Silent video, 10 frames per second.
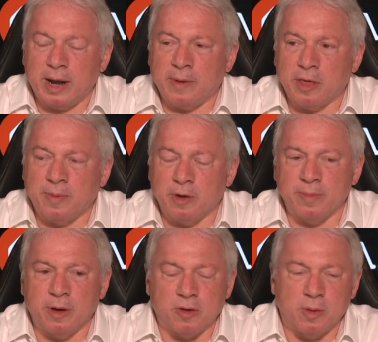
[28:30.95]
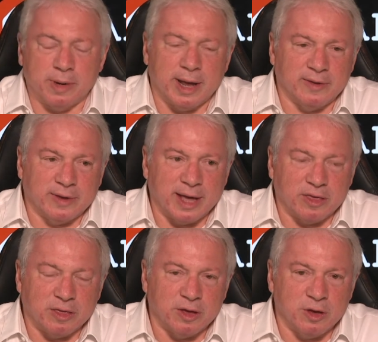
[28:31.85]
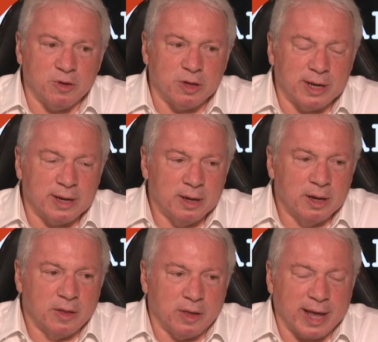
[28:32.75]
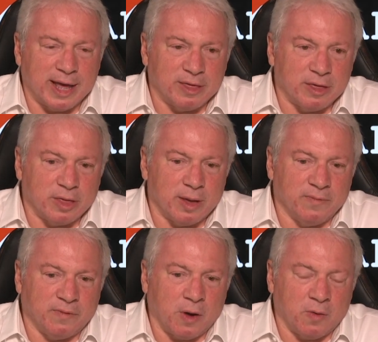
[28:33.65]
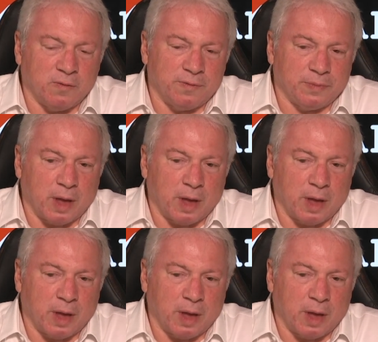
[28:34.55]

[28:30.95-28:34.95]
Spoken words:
I mean, I suppose the most complicated cases are usually the cases that involve